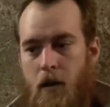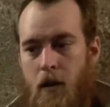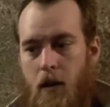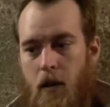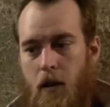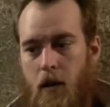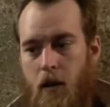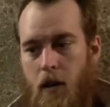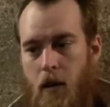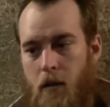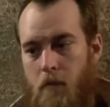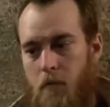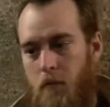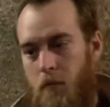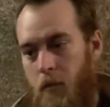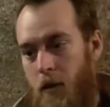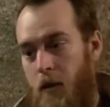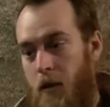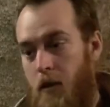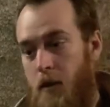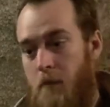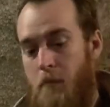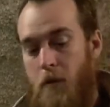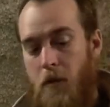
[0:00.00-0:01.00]
and
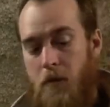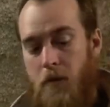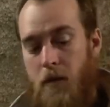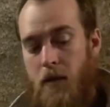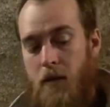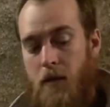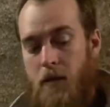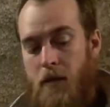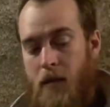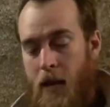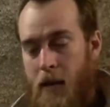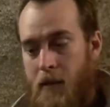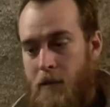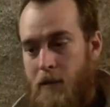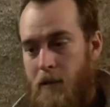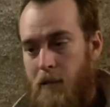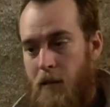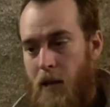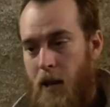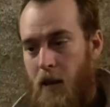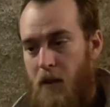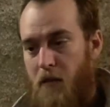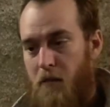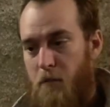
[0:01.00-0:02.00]
really the most intense
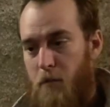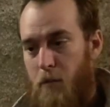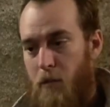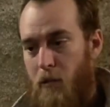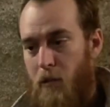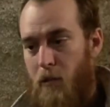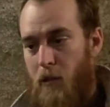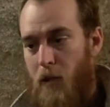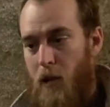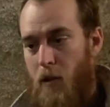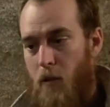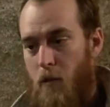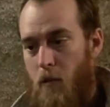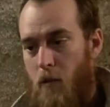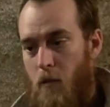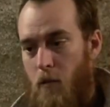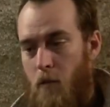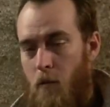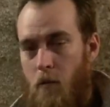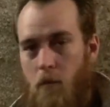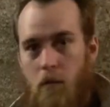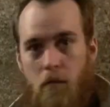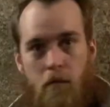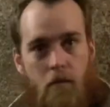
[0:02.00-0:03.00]
lot of
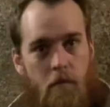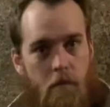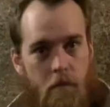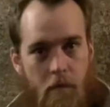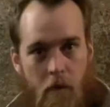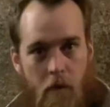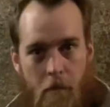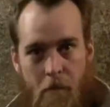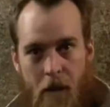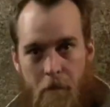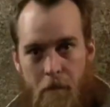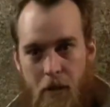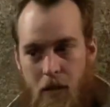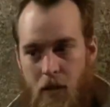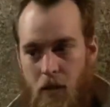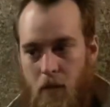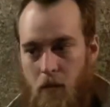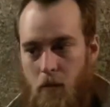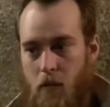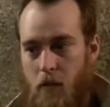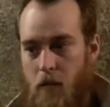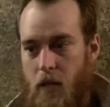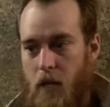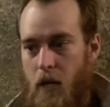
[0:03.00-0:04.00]
Merlot from that
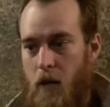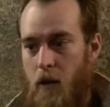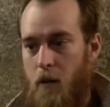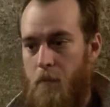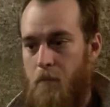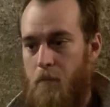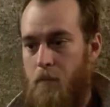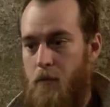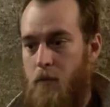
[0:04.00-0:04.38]
particular year.